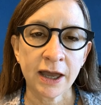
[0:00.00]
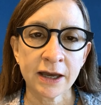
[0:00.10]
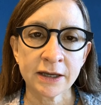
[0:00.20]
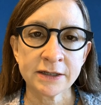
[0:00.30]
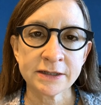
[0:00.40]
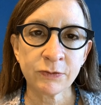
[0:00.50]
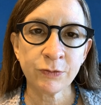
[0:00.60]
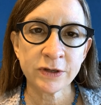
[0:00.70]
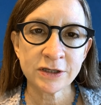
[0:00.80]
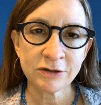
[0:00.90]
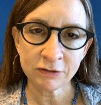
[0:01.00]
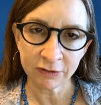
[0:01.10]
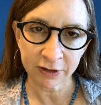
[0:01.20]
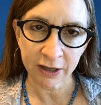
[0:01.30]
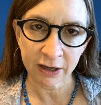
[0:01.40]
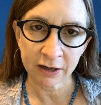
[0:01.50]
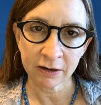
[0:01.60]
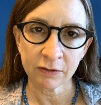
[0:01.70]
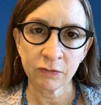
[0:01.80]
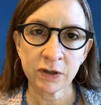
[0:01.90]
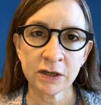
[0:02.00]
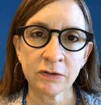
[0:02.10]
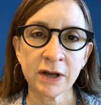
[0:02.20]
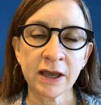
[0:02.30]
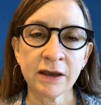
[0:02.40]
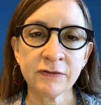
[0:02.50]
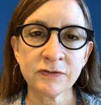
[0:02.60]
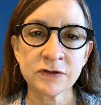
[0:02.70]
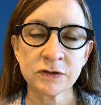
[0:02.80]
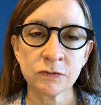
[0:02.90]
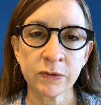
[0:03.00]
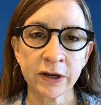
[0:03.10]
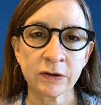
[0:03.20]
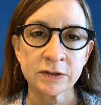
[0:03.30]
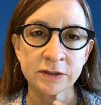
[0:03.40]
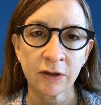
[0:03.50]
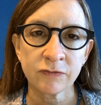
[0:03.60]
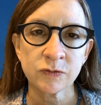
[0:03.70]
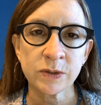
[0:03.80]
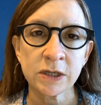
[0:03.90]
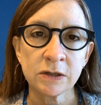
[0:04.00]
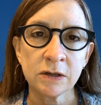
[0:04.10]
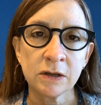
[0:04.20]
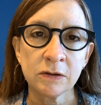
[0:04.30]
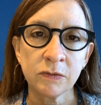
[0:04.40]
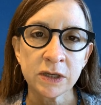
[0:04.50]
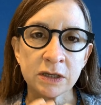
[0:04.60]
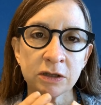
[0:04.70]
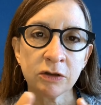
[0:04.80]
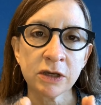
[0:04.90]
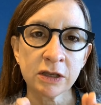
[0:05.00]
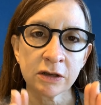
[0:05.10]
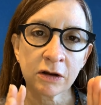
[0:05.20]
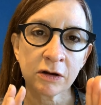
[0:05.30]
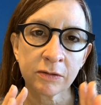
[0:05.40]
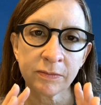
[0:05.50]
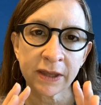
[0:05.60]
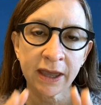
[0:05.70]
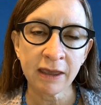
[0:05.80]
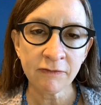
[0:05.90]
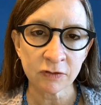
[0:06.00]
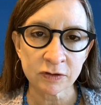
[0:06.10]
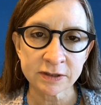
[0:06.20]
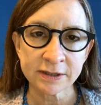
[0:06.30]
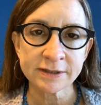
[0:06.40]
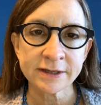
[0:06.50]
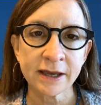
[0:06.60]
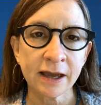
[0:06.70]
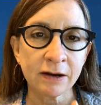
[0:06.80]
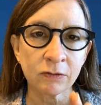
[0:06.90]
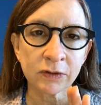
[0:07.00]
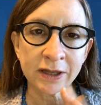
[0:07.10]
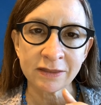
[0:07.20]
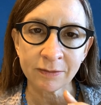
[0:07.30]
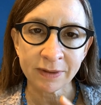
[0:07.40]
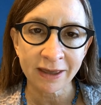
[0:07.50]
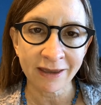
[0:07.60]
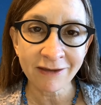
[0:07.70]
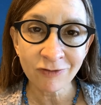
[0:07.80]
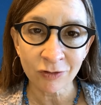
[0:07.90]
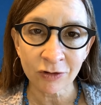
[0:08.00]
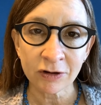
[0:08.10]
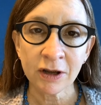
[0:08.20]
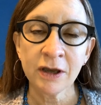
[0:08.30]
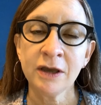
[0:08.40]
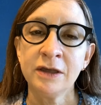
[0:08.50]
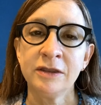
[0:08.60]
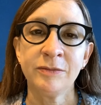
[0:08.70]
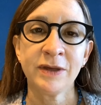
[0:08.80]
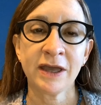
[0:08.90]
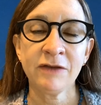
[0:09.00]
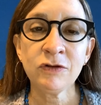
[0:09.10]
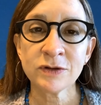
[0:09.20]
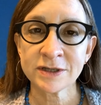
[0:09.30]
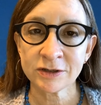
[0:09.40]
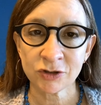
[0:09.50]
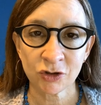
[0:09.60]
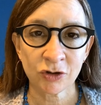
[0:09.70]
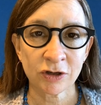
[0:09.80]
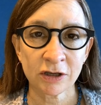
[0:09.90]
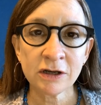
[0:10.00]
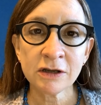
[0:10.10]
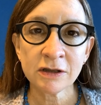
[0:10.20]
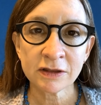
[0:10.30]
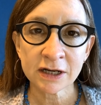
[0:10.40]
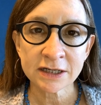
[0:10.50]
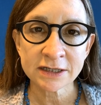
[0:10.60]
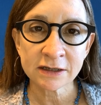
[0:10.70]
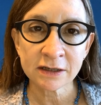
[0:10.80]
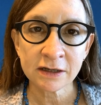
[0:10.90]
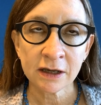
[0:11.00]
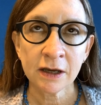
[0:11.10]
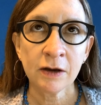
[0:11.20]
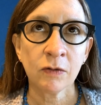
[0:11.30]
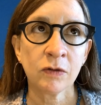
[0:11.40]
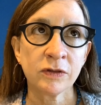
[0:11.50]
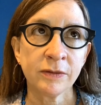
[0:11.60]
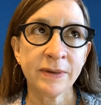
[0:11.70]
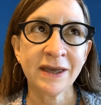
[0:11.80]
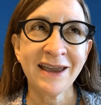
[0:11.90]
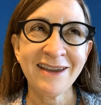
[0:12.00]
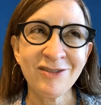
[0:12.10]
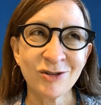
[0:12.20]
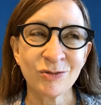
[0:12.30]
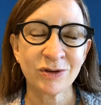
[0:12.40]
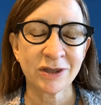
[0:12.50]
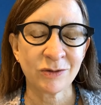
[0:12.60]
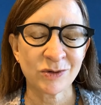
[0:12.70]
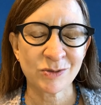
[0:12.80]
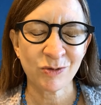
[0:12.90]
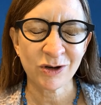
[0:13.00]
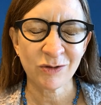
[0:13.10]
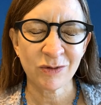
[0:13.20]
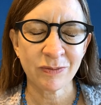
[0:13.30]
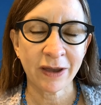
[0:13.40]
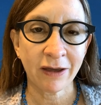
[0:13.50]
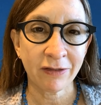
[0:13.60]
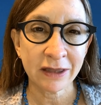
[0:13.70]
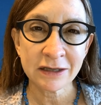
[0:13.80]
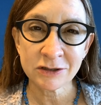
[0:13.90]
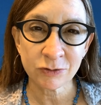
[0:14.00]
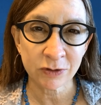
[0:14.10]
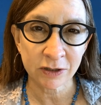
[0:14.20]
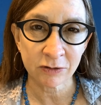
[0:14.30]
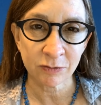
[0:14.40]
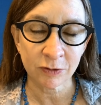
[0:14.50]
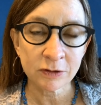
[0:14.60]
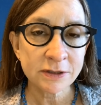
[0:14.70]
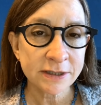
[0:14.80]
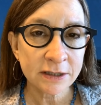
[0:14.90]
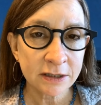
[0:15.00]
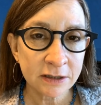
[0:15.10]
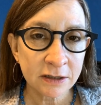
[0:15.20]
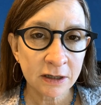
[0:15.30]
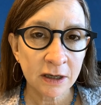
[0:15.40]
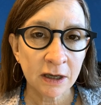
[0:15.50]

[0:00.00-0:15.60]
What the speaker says: And when we do that, we don't have to rate ourselves. We can look at our behaviors and say, I don't like the behavior. The behavior isn't good that I did, or the behavior really was pretty repelling to another person,